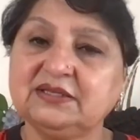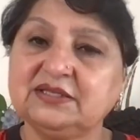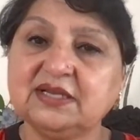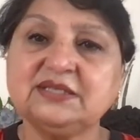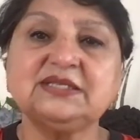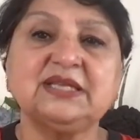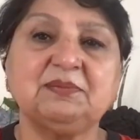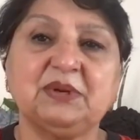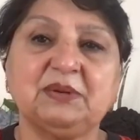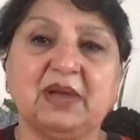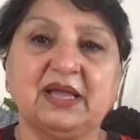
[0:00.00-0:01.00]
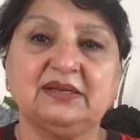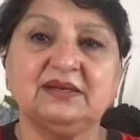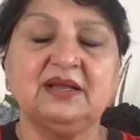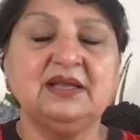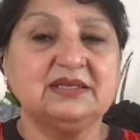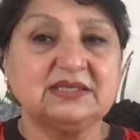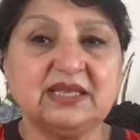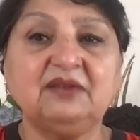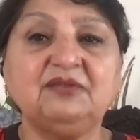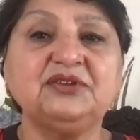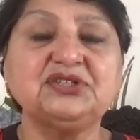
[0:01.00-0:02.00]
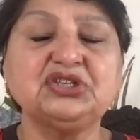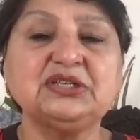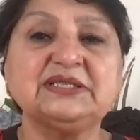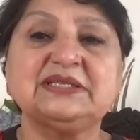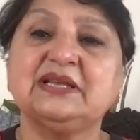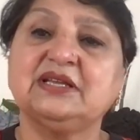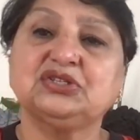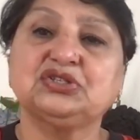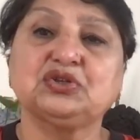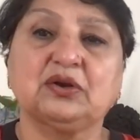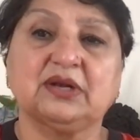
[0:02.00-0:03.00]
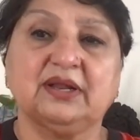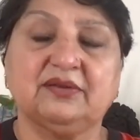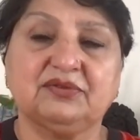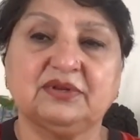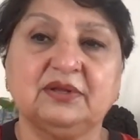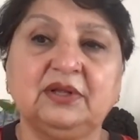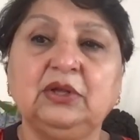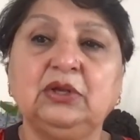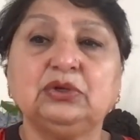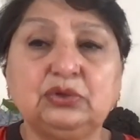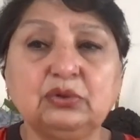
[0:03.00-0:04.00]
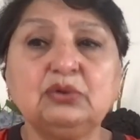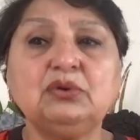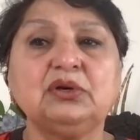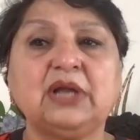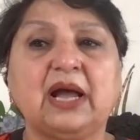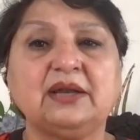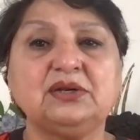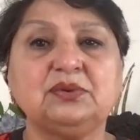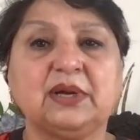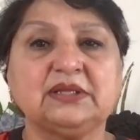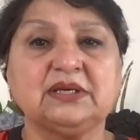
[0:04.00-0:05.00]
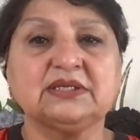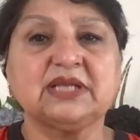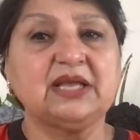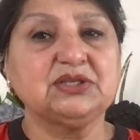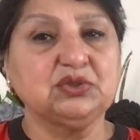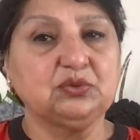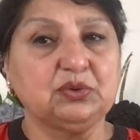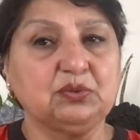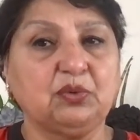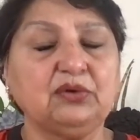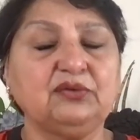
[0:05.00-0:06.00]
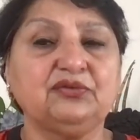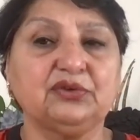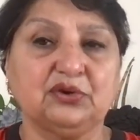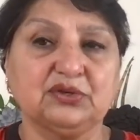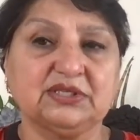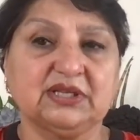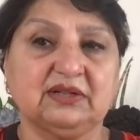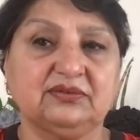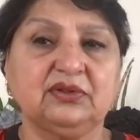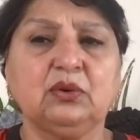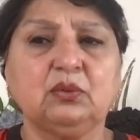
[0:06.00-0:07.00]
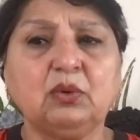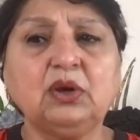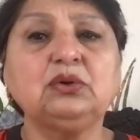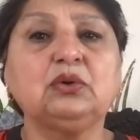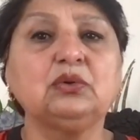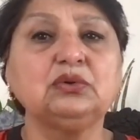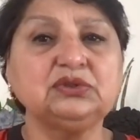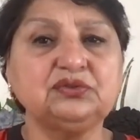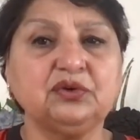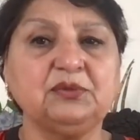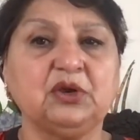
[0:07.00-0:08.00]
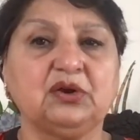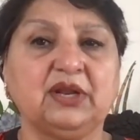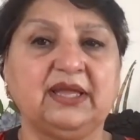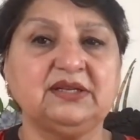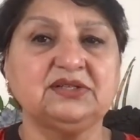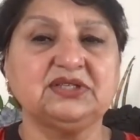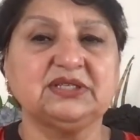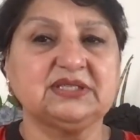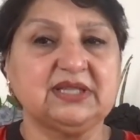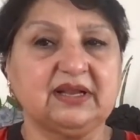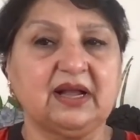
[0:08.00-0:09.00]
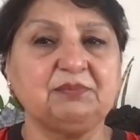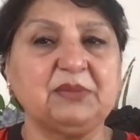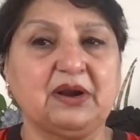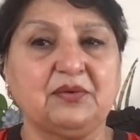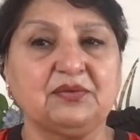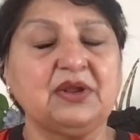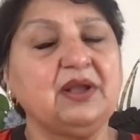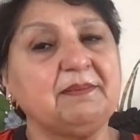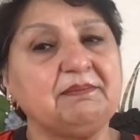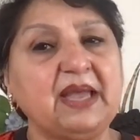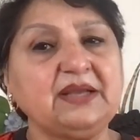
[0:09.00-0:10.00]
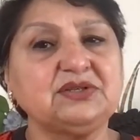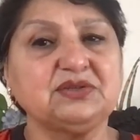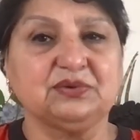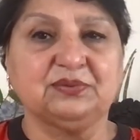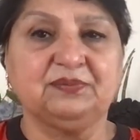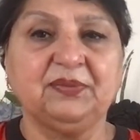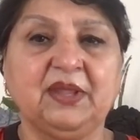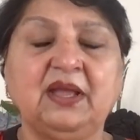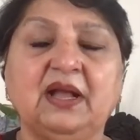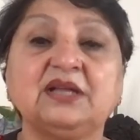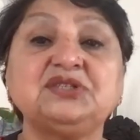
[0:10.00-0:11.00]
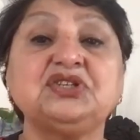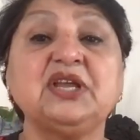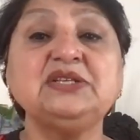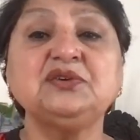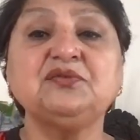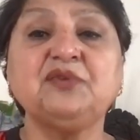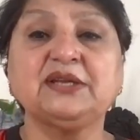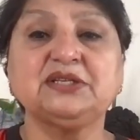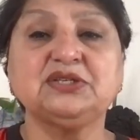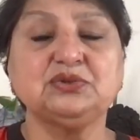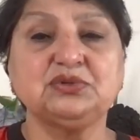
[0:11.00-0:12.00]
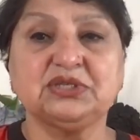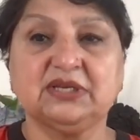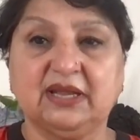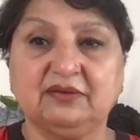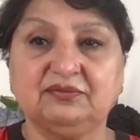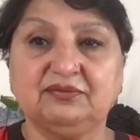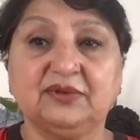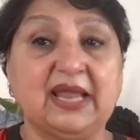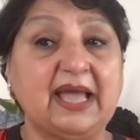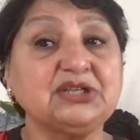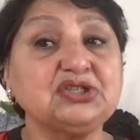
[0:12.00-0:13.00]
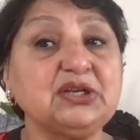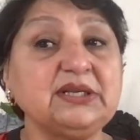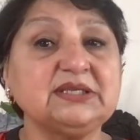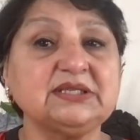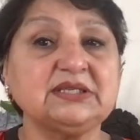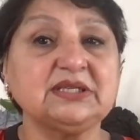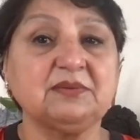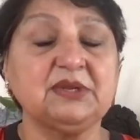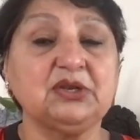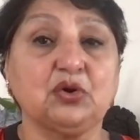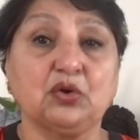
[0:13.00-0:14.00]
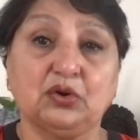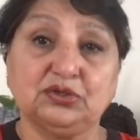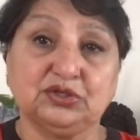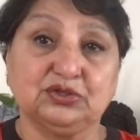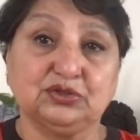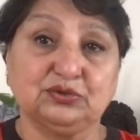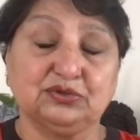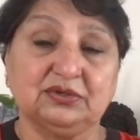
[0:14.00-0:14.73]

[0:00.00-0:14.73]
Just keep in mind, selfishness is short-lived. Do good unto others as you would want for yourself. What goes from your energies, they come around back to you. A change of attitude in love will actually determine your altitude.